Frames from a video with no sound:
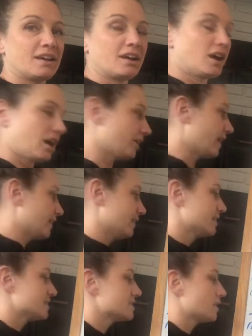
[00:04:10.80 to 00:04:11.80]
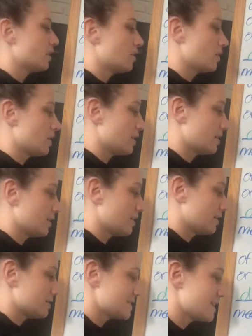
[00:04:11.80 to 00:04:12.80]
all right, so,
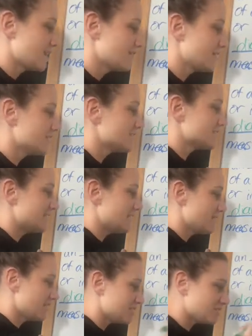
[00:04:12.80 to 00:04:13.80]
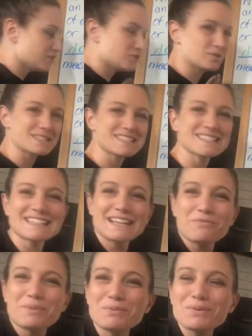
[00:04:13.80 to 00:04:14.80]
see, I don't like just giving it to you. This is like,
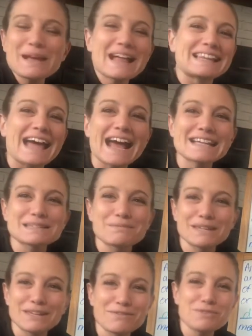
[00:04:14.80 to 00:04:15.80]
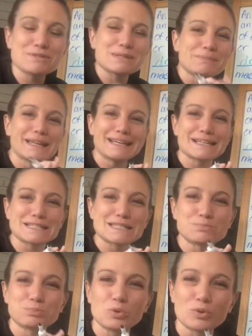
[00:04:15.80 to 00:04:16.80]
if we were in class, I would give you some like
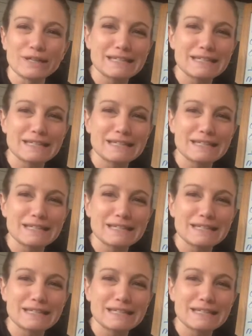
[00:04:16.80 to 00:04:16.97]
exploring